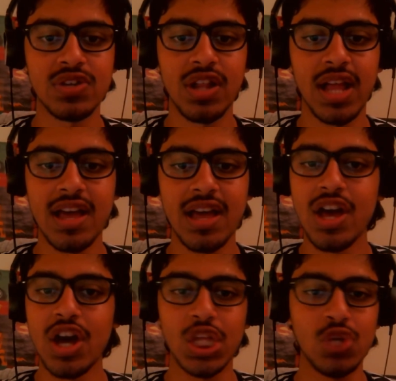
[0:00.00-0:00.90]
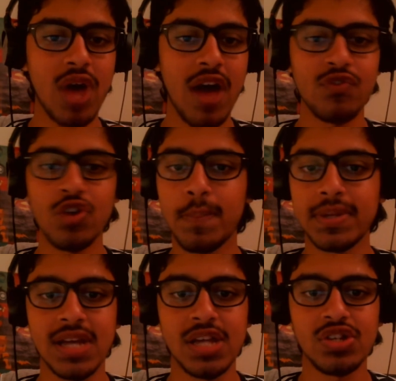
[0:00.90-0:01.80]
you know, like, you have good
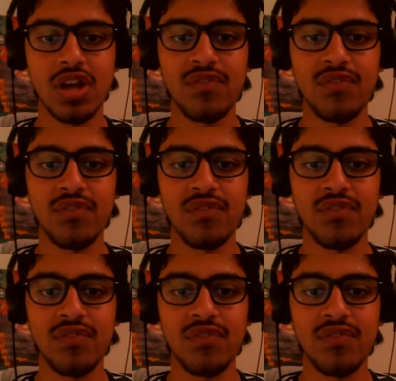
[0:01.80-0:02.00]
potential.